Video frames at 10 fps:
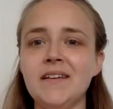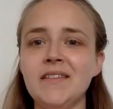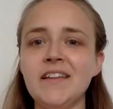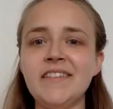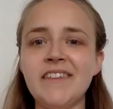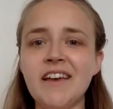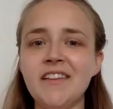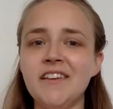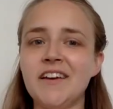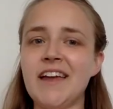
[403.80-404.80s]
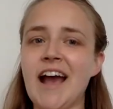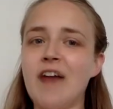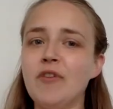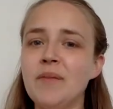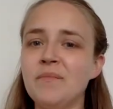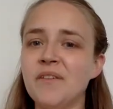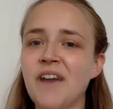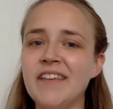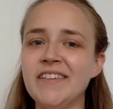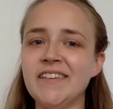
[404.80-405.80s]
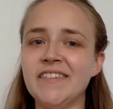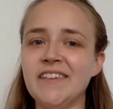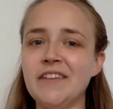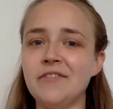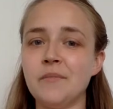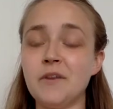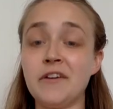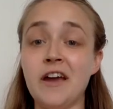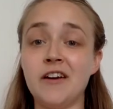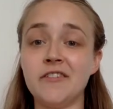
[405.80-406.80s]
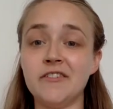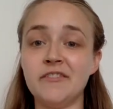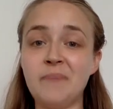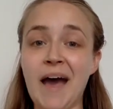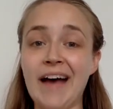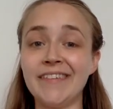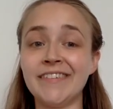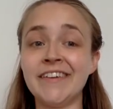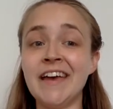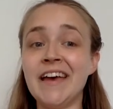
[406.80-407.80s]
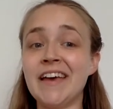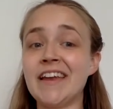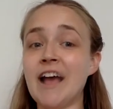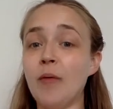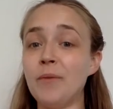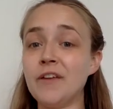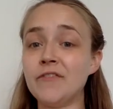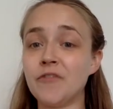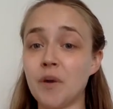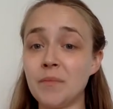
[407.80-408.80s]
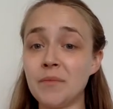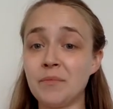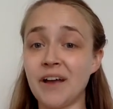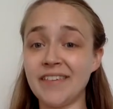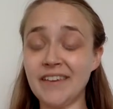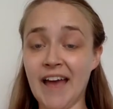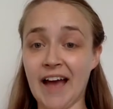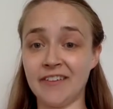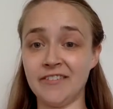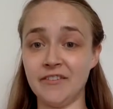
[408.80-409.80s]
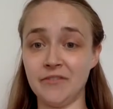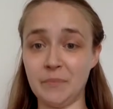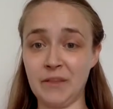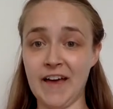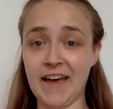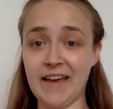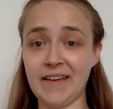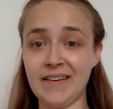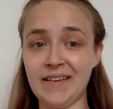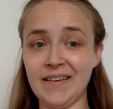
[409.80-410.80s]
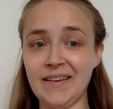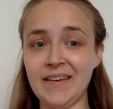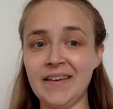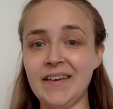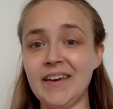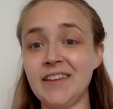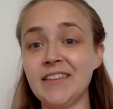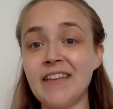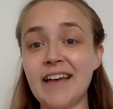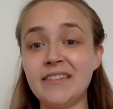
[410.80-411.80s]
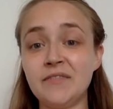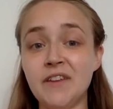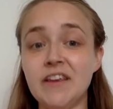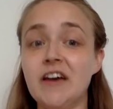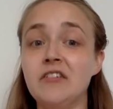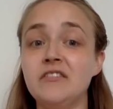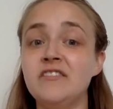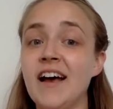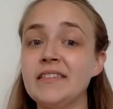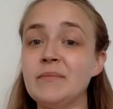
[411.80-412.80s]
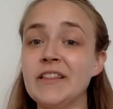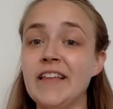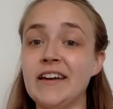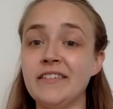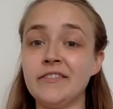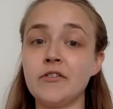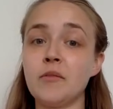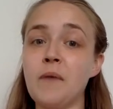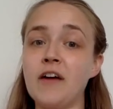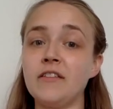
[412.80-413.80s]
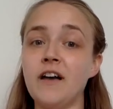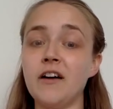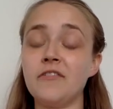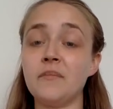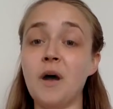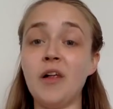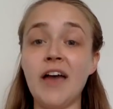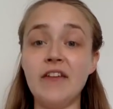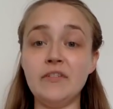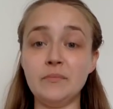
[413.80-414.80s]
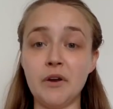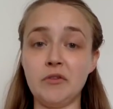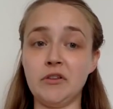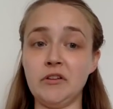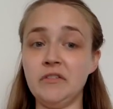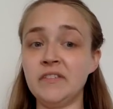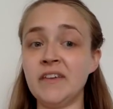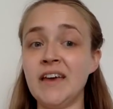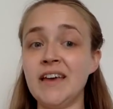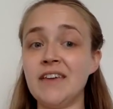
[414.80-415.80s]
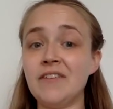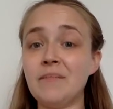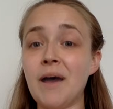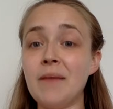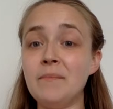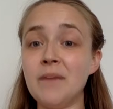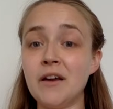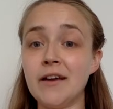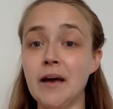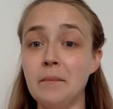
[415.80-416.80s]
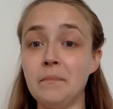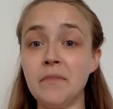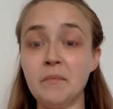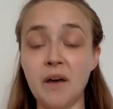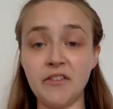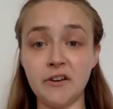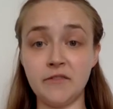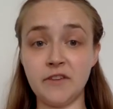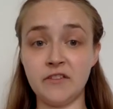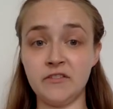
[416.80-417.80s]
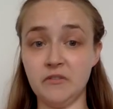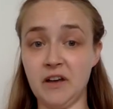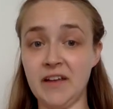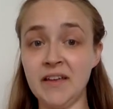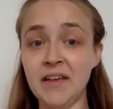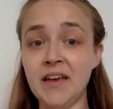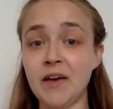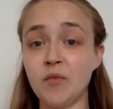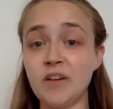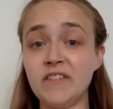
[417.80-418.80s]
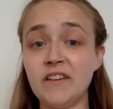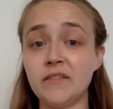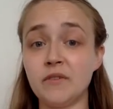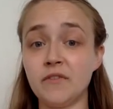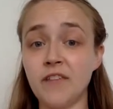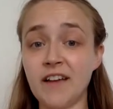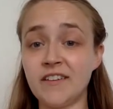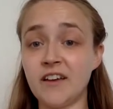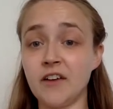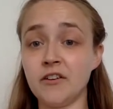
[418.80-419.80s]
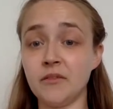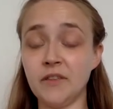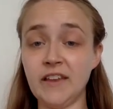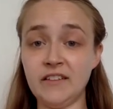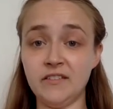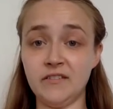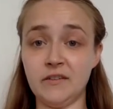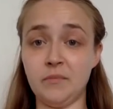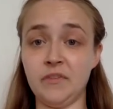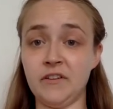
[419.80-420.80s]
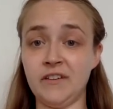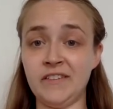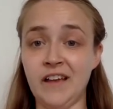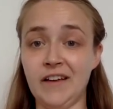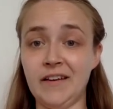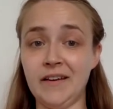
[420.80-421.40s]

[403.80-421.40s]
Let's take a look at how improvising a scene from your character's past can help inform the present action of the play. In the last video, Jasmine led us through a monologue from All Heaven Broke Loose, given by Miriam, the mother of Yeshua, where she is reflecting on her relationship with her son.